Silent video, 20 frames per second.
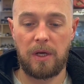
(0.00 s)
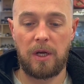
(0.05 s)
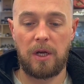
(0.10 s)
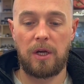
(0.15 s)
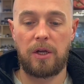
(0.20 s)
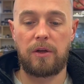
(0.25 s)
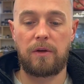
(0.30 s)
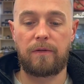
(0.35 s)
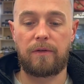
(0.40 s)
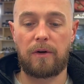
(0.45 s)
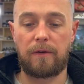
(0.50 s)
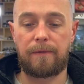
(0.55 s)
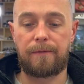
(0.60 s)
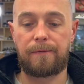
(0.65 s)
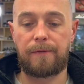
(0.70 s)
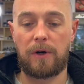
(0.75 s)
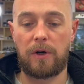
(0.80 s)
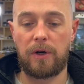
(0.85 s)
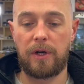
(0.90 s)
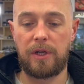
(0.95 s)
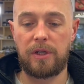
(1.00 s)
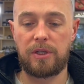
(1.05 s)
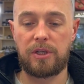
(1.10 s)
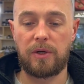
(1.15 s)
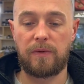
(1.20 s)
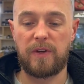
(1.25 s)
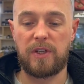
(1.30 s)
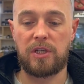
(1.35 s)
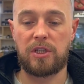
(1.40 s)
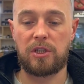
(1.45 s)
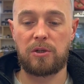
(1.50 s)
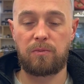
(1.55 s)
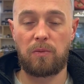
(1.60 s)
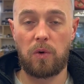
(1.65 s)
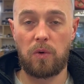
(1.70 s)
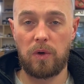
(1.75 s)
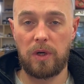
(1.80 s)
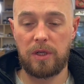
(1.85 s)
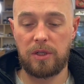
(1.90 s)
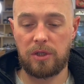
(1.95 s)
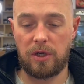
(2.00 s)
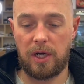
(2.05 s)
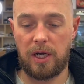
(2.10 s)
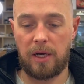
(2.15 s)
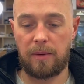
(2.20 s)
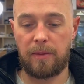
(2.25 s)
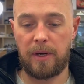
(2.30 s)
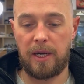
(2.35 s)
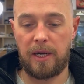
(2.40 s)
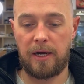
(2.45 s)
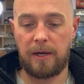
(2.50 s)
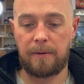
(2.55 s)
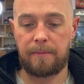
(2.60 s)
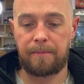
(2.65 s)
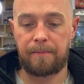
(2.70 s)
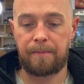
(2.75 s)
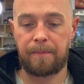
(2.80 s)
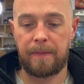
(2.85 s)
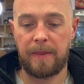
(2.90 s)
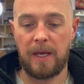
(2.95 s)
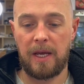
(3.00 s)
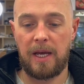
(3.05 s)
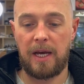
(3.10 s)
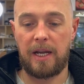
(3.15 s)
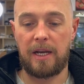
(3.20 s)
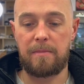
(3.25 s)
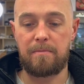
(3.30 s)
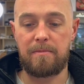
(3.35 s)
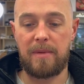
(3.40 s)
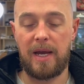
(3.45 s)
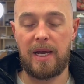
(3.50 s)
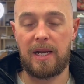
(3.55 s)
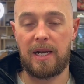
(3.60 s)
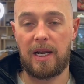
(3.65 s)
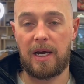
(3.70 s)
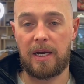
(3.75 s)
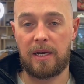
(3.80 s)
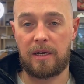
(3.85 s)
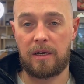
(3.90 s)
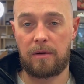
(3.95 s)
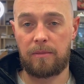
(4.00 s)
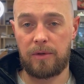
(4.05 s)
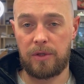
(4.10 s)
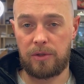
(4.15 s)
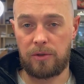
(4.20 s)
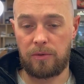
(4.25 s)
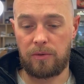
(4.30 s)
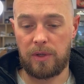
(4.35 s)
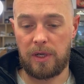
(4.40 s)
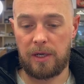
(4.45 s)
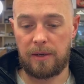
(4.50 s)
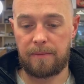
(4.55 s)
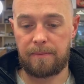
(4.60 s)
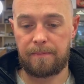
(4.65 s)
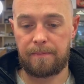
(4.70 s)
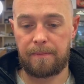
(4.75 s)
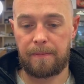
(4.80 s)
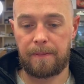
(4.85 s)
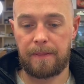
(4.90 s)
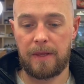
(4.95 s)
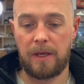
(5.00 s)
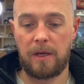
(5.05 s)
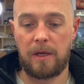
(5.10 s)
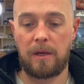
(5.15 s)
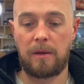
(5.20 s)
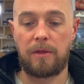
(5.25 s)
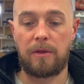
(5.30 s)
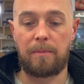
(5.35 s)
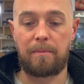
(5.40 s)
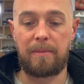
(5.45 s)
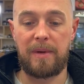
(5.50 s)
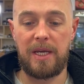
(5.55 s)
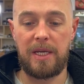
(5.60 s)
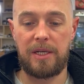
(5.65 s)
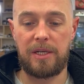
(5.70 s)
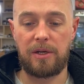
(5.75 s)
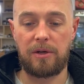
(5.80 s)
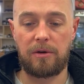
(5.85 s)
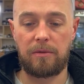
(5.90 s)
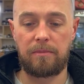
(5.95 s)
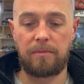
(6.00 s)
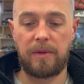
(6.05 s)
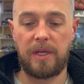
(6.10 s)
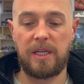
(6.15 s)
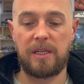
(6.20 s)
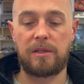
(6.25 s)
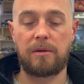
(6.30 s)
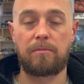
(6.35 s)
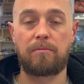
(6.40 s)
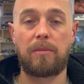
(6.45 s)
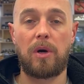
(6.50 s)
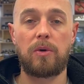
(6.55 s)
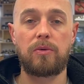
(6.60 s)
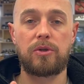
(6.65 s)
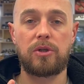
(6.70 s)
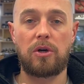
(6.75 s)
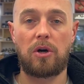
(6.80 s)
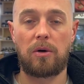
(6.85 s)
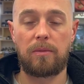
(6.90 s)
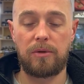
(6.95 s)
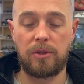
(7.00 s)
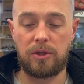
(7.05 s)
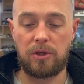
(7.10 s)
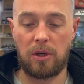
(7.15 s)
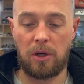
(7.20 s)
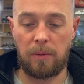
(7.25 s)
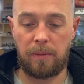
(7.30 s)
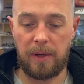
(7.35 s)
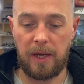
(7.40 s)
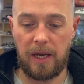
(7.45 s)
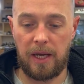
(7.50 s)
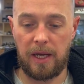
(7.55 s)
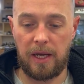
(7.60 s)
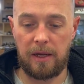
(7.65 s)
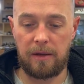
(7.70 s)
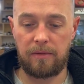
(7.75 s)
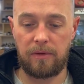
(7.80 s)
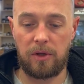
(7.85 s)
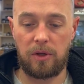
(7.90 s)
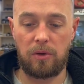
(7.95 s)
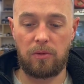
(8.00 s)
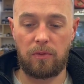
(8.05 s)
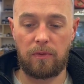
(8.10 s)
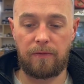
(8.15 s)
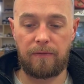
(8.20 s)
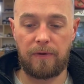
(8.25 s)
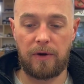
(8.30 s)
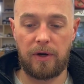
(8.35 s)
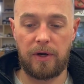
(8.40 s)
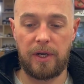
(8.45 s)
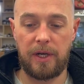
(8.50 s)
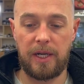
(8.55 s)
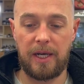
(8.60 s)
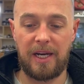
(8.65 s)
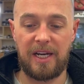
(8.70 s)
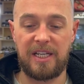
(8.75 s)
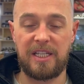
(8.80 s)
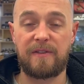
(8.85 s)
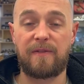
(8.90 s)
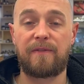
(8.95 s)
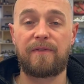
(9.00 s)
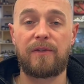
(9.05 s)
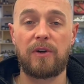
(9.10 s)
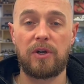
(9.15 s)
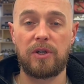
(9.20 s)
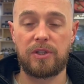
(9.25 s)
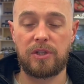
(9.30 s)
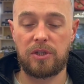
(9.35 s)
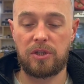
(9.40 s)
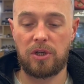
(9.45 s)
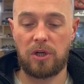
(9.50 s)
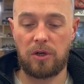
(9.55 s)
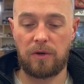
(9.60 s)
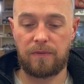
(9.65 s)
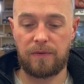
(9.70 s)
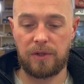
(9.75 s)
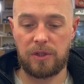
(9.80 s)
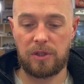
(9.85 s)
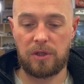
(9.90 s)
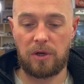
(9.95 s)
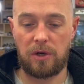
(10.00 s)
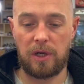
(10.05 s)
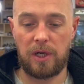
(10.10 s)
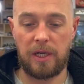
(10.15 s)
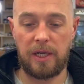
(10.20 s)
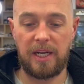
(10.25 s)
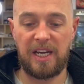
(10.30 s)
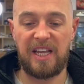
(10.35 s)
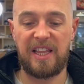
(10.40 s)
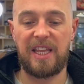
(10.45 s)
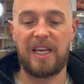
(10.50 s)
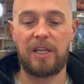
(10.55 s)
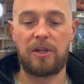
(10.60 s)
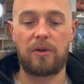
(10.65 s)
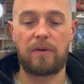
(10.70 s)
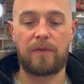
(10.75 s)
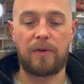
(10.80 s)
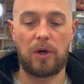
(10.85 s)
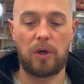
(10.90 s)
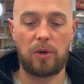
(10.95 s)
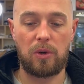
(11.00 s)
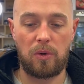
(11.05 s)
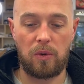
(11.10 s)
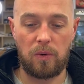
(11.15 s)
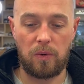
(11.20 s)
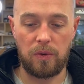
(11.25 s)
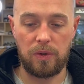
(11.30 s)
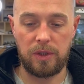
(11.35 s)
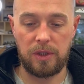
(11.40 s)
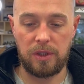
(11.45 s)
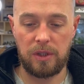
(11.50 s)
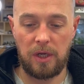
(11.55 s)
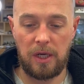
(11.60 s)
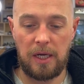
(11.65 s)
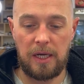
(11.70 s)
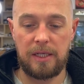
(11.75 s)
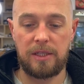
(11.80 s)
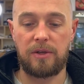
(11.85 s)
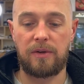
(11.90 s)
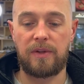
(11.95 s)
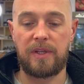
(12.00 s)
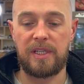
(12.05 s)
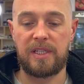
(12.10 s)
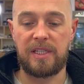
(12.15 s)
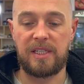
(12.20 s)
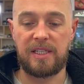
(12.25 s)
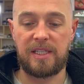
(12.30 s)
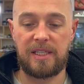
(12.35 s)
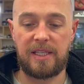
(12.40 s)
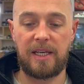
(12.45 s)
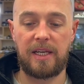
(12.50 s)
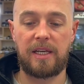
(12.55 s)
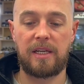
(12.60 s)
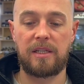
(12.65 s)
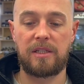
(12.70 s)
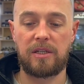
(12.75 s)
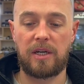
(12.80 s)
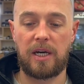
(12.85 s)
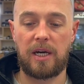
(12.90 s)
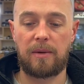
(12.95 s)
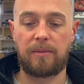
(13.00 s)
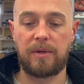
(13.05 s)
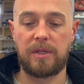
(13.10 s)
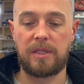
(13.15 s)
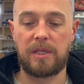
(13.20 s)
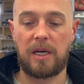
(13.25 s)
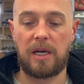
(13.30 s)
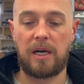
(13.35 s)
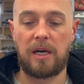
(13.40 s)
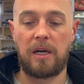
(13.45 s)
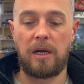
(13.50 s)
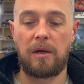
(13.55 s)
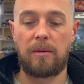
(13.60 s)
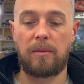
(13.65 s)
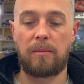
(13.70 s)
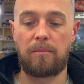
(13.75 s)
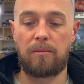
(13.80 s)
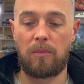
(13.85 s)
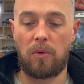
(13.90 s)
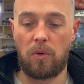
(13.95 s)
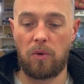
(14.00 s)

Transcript: You've got fine, so it's small in diameter, and it may lack a medulla. The medium is the most common type of hair that you will find, and it's versatile for styling. And then you've got coarse. So this is thick in diameter, more